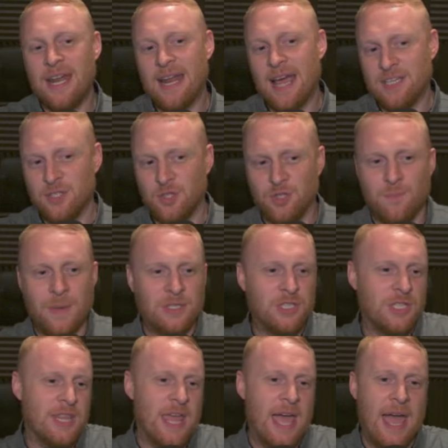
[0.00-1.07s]
And as I just
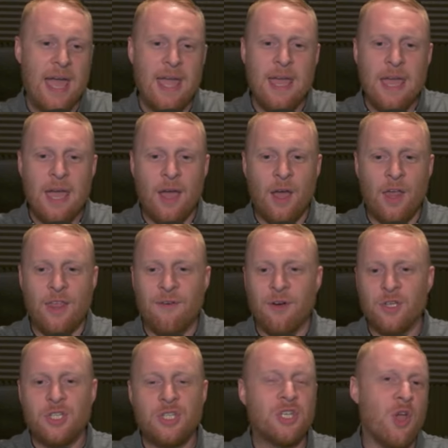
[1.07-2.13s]
mentioned there, uh, there
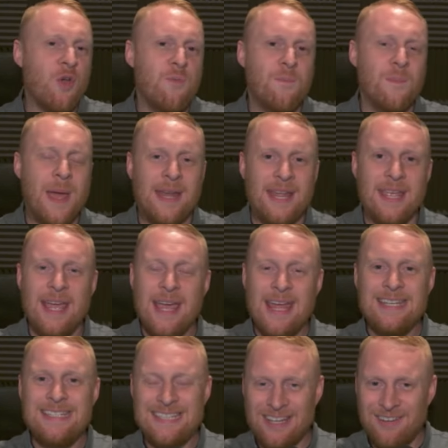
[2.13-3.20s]
are so many
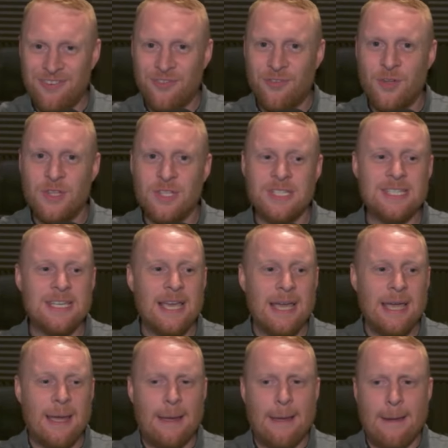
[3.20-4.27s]
different
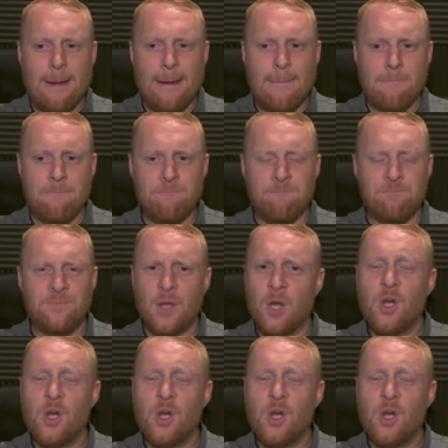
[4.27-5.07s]
um,